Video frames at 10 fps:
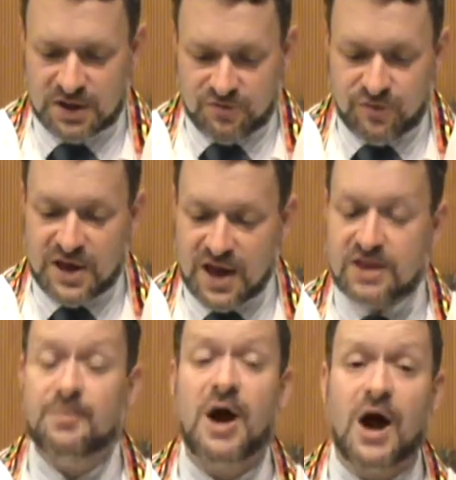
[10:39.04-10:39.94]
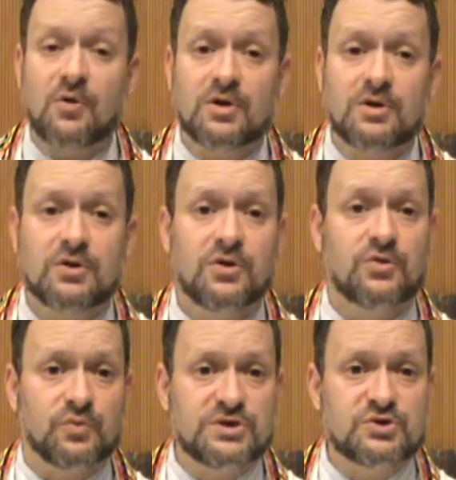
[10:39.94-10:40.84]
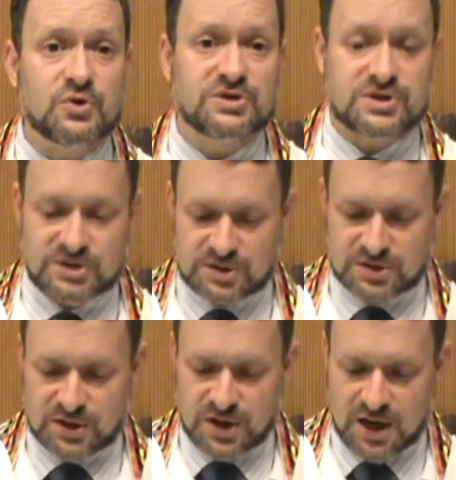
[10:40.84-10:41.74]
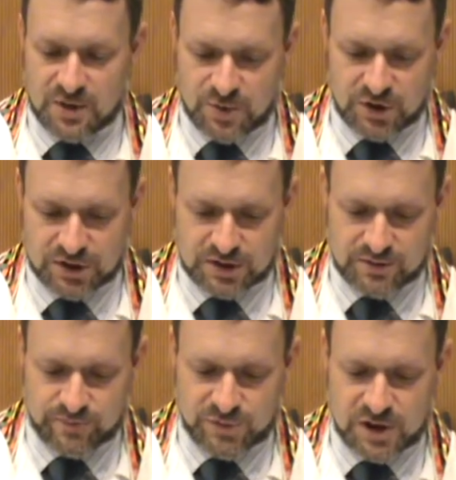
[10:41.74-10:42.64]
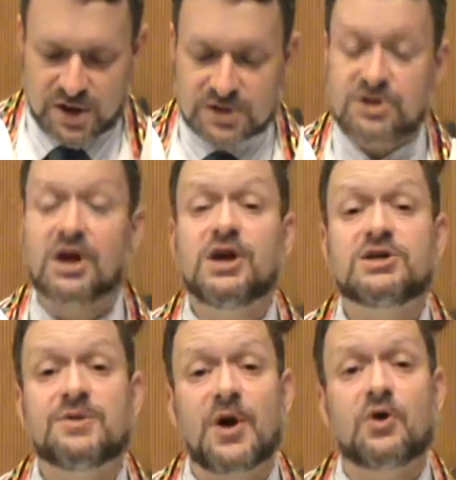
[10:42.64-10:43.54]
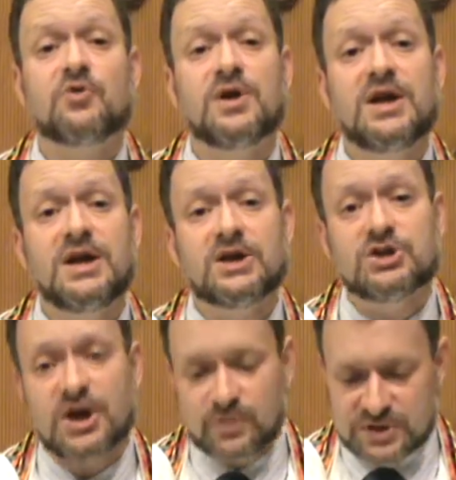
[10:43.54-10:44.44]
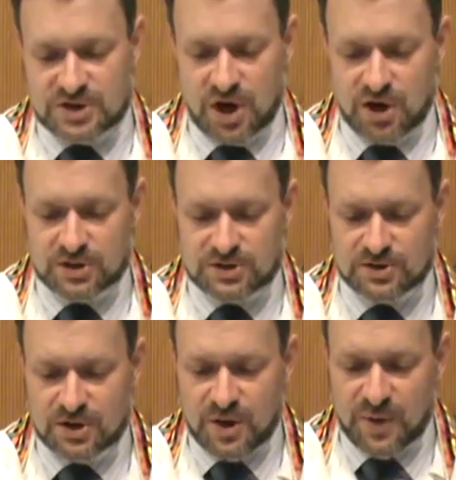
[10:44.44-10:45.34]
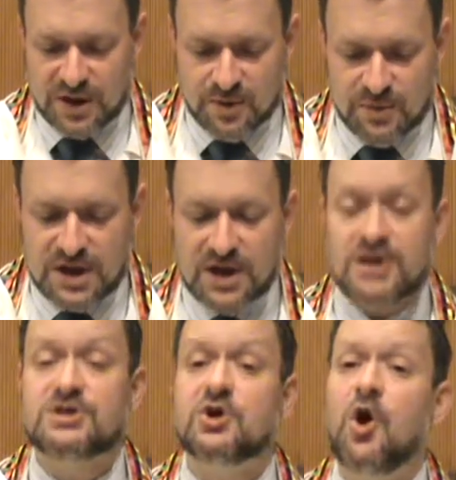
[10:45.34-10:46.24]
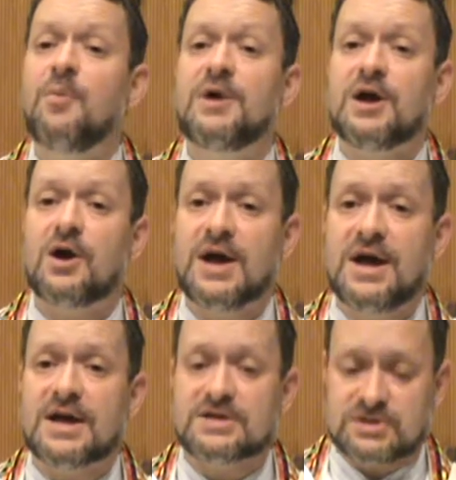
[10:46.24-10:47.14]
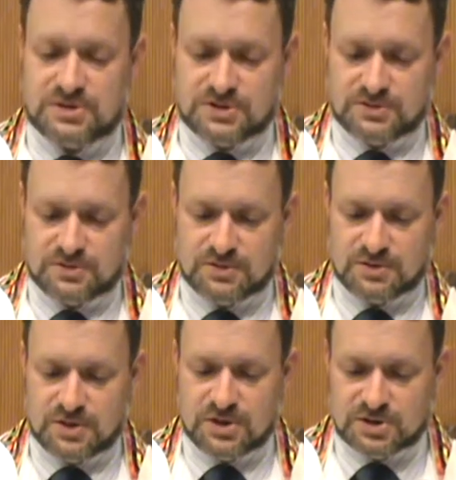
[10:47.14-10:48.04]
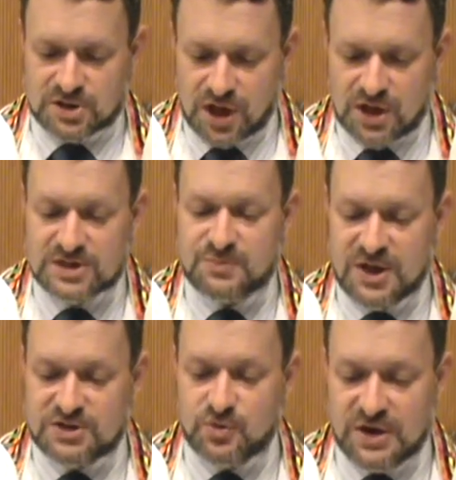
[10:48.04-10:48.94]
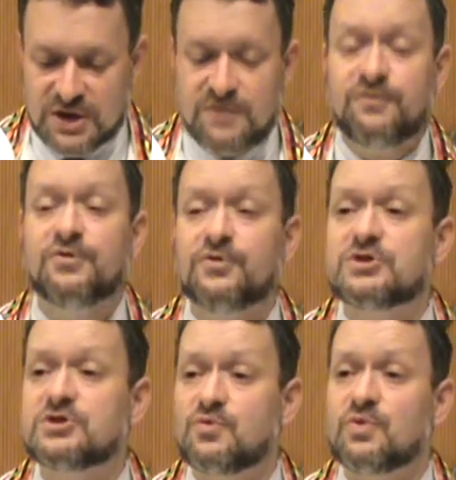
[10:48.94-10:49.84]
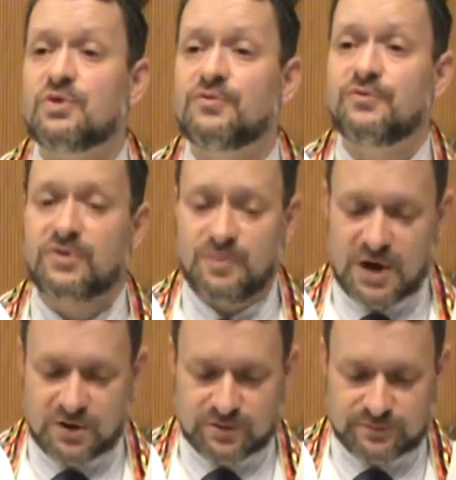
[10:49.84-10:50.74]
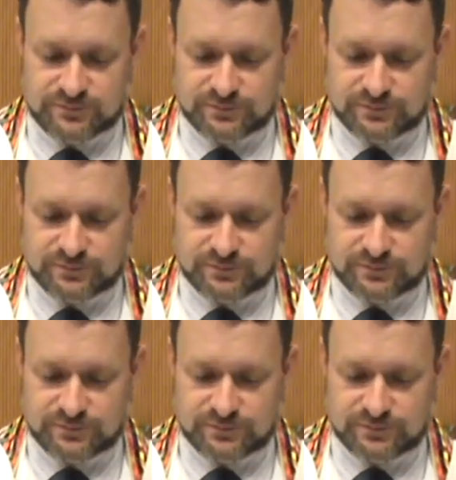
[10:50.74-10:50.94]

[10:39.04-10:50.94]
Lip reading: if we had the power, the resources, and ability. Tzedakah is about creating a generous heart by committing us to opening our hands. Tzedakah is meant to influence the world for the better.